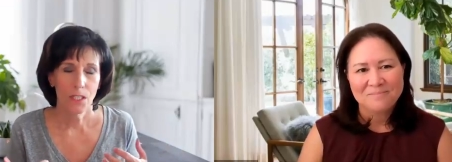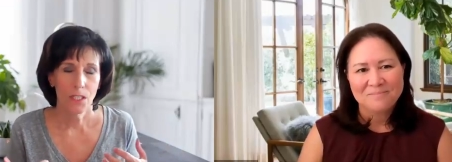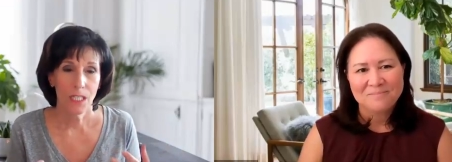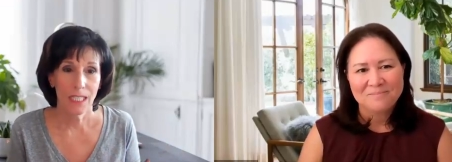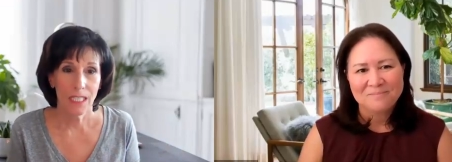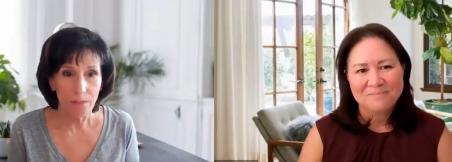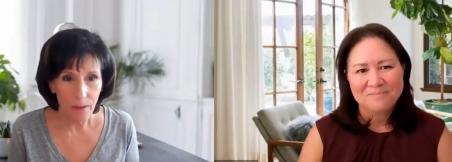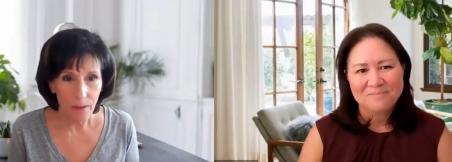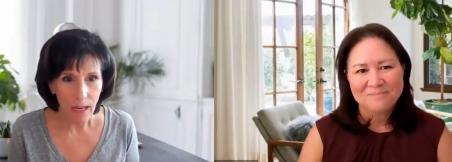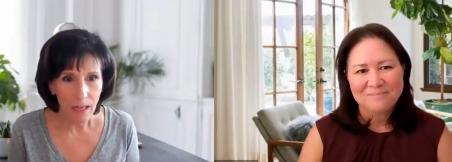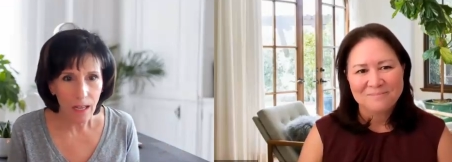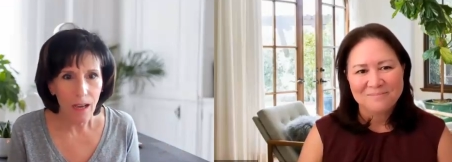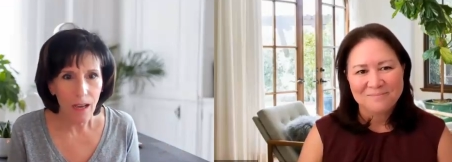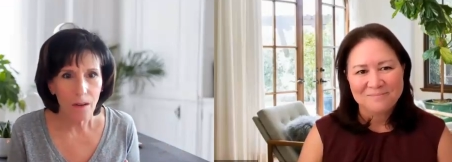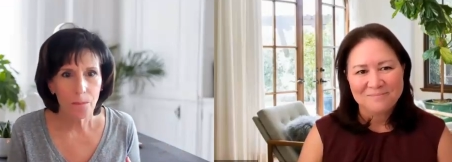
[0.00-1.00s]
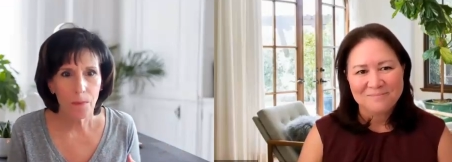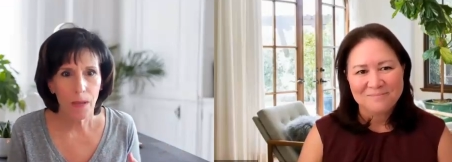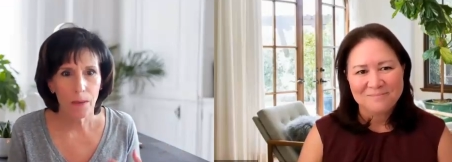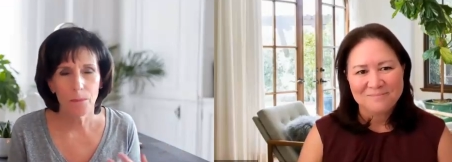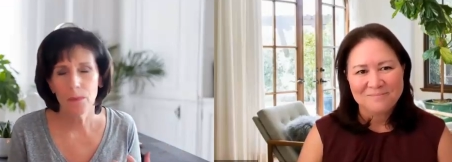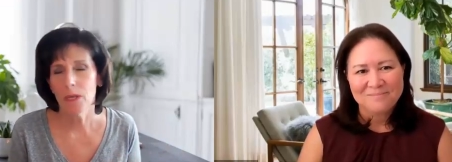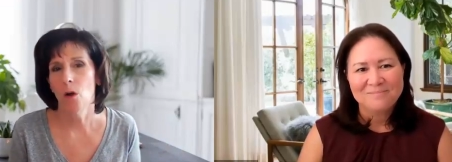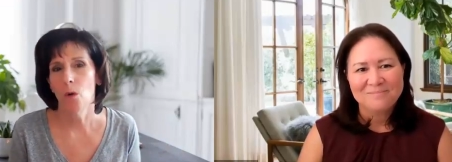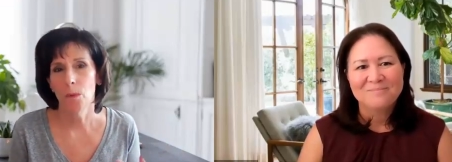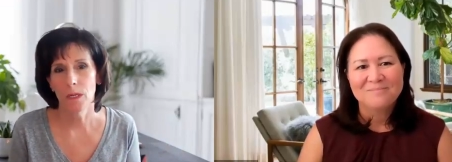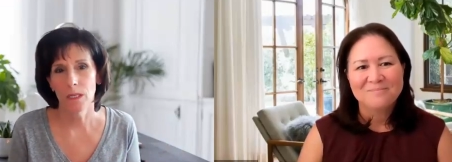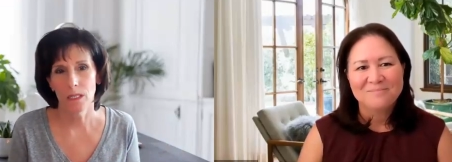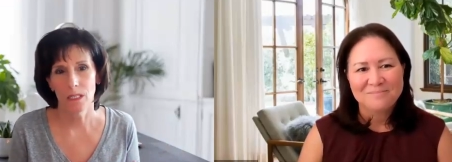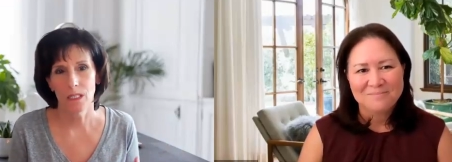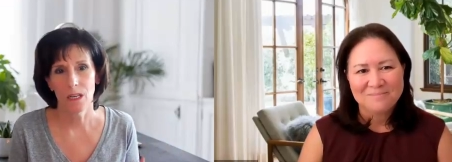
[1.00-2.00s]
Speaker 1: to develop and be
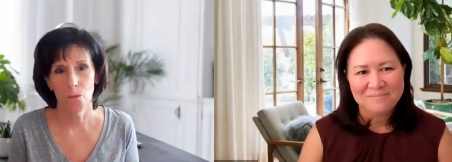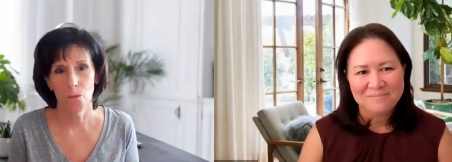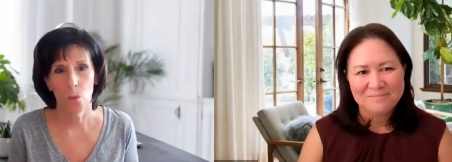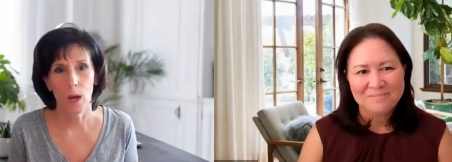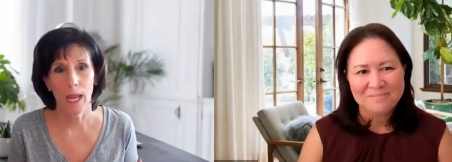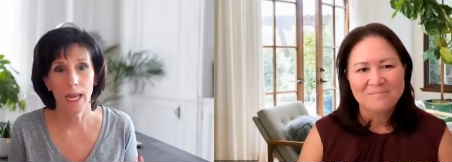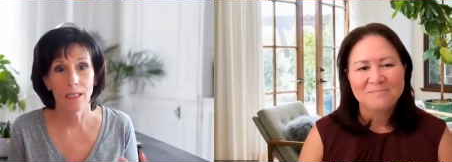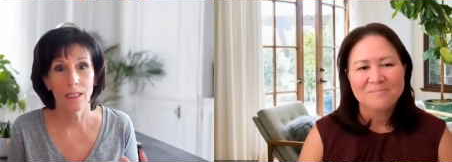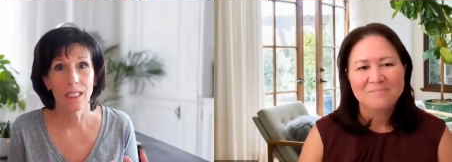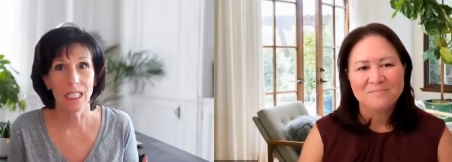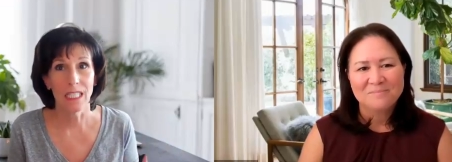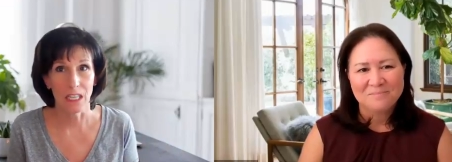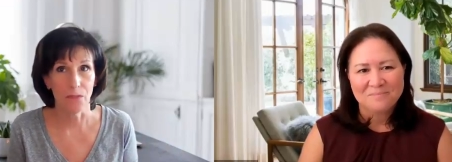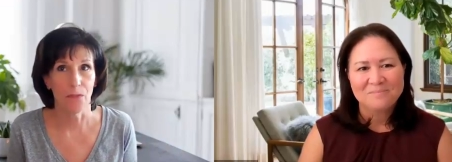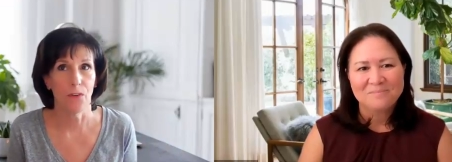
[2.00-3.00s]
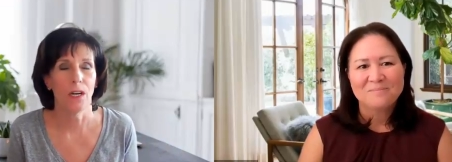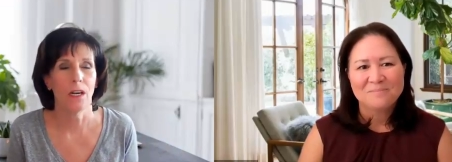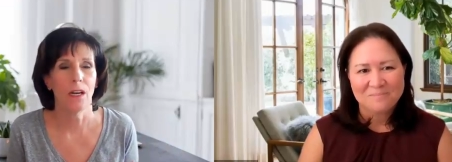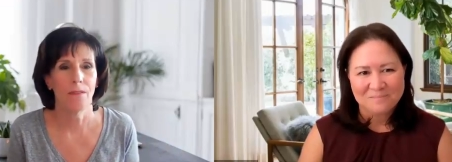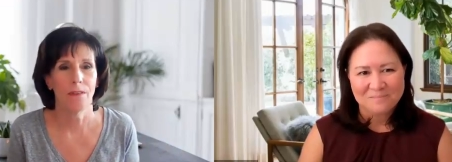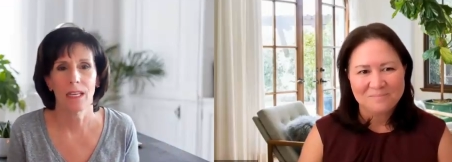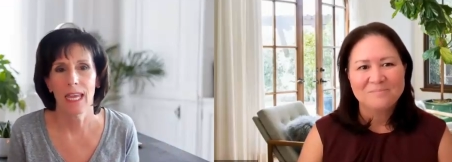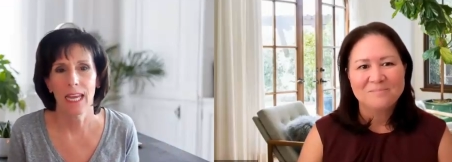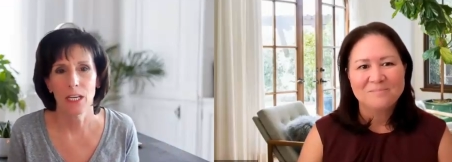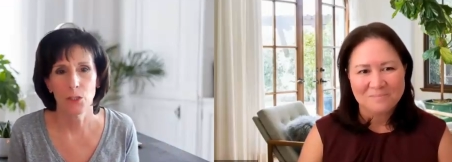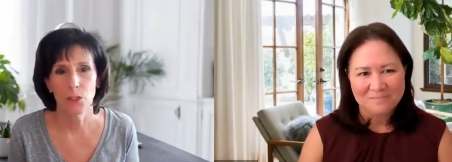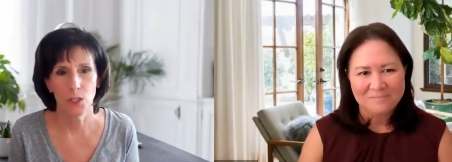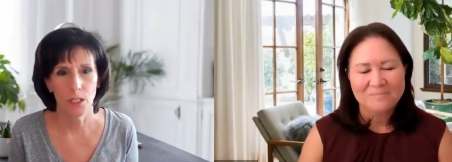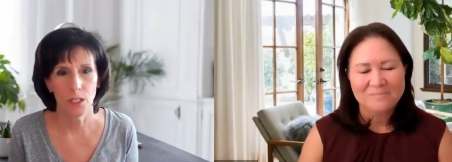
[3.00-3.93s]
open to some way different of engaging